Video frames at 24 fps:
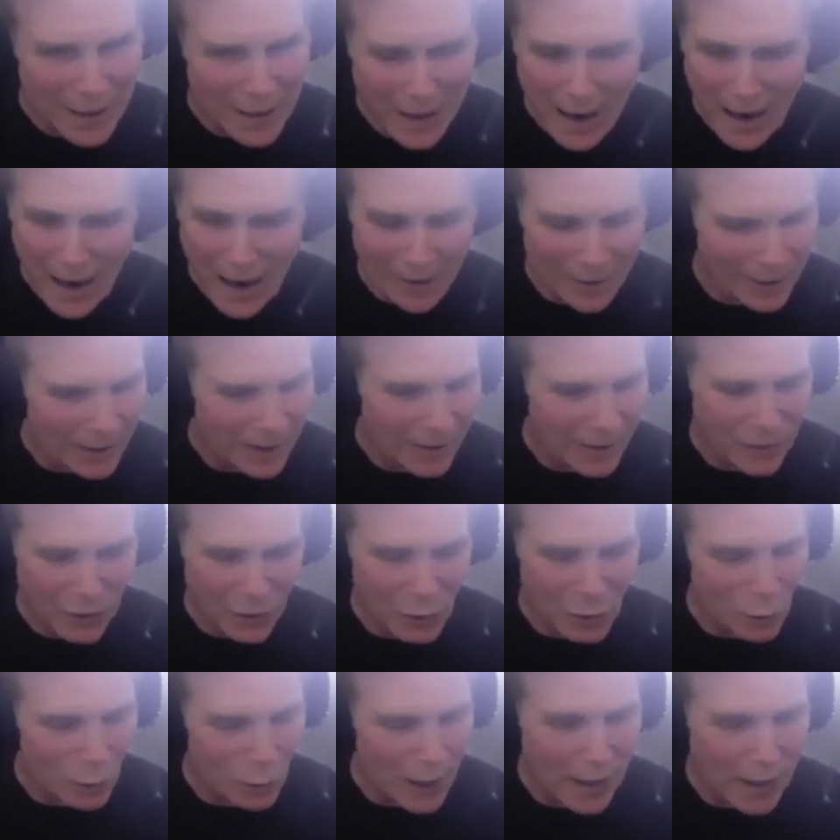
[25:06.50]
I think he's a
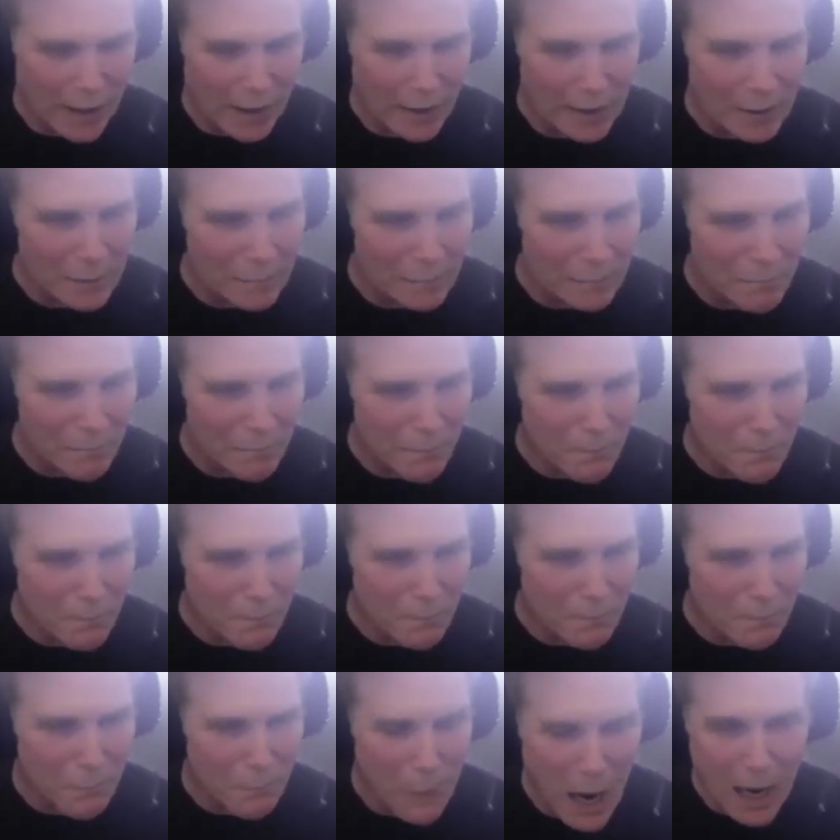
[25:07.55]
great
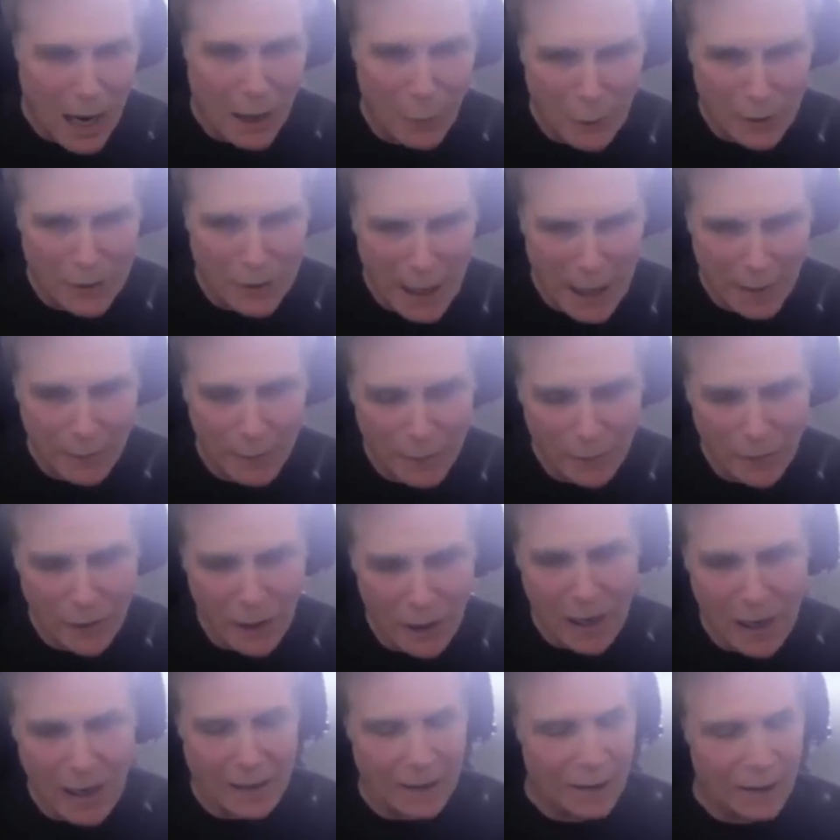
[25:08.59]
moderate type of
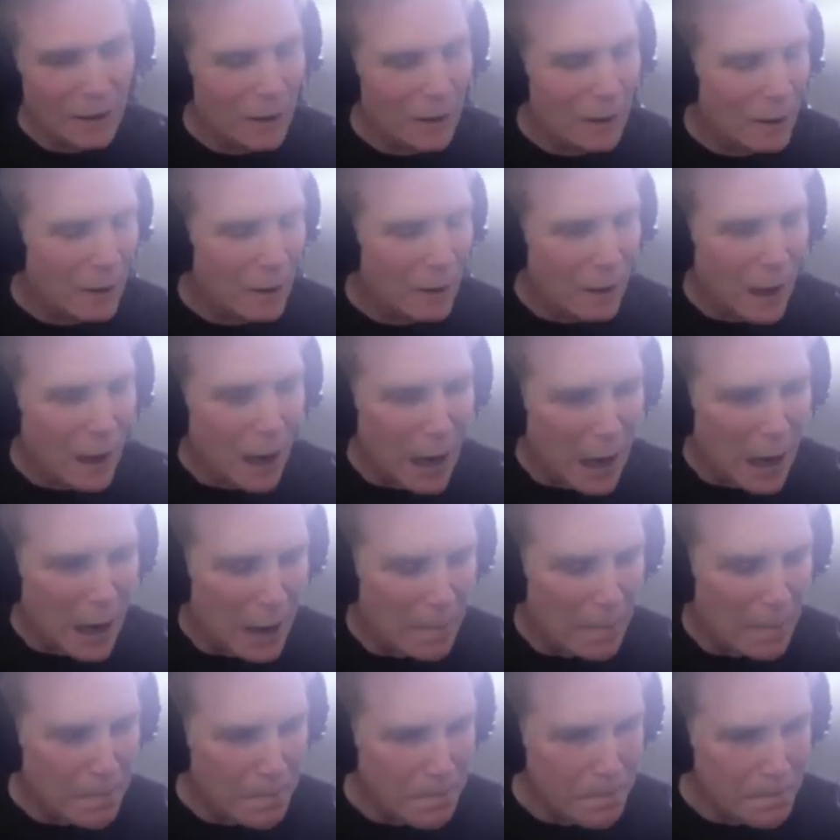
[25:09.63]
guy,
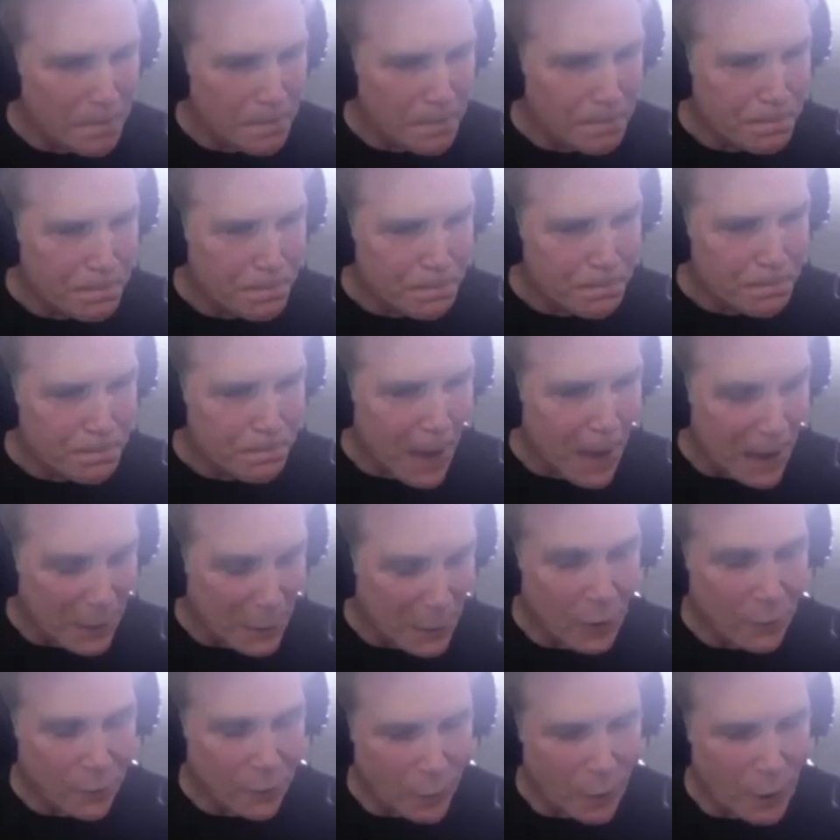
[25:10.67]
um, and
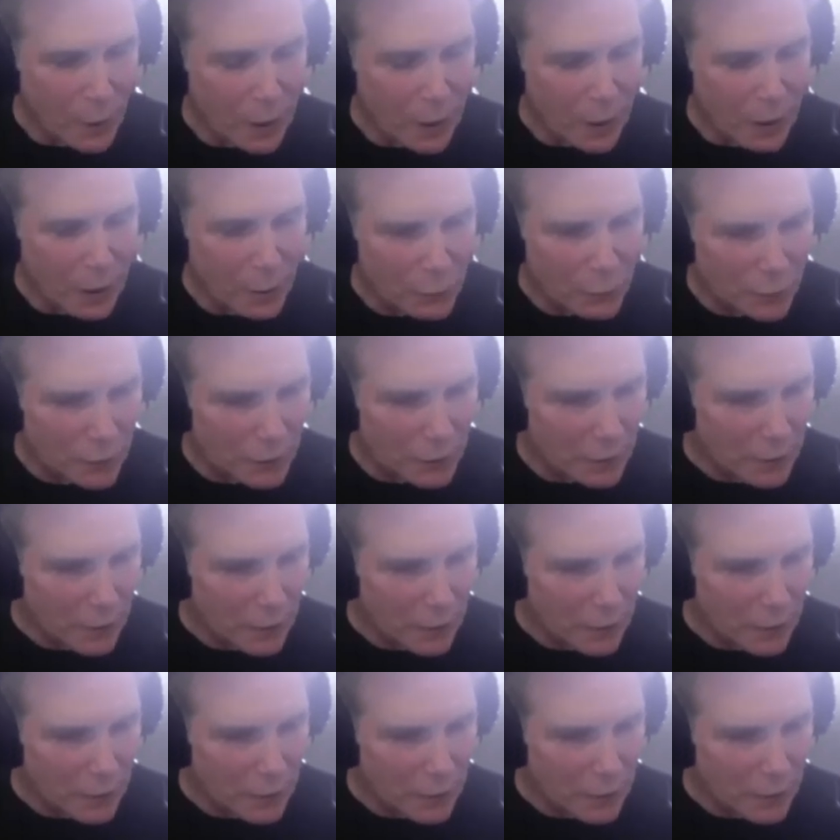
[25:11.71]
good for our country.